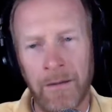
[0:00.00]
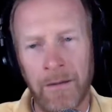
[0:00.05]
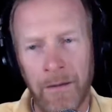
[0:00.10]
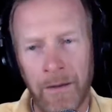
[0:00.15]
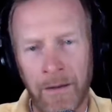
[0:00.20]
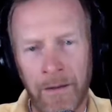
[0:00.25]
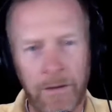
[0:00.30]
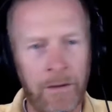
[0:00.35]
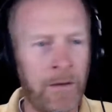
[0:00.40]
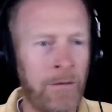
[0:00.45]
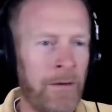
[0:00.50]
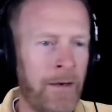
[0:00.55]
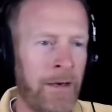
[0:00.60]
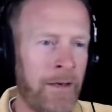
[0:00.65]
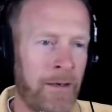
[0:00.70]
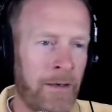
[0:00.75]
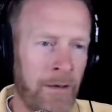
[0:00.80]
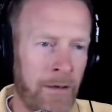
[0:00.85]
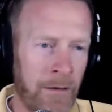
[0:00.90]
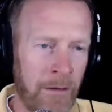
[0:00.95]
and they're right
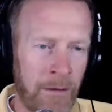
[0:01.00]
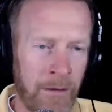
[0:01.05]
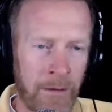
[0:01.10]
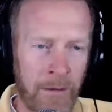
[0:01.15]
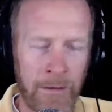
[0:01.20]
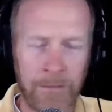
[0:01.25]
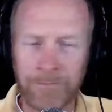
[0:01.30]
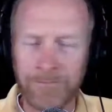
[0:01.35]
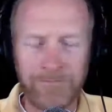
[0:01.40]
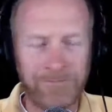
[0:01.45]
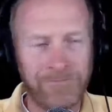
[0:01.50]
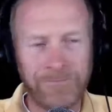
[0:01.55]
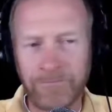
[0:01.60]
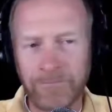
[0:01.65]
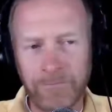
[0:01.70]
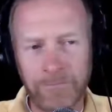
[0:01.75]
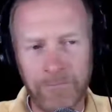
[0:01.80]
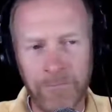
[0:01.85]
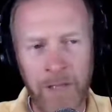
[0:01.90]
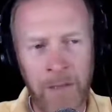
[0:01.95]
here, and
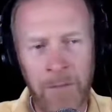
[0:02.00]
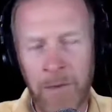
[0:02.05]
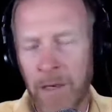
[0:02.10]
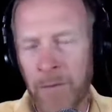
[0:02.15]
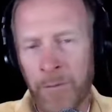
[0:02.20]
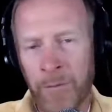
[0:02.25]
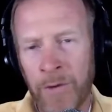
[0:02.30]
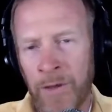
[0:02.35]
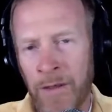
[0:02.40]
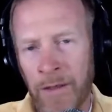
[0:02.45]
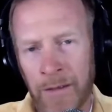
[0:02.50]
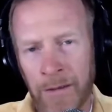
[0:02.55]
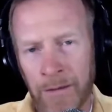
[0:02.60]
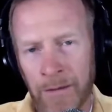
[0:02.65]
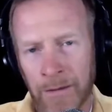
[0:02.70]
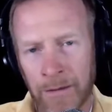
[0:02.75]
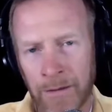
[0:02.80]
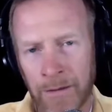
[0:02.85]
they might be.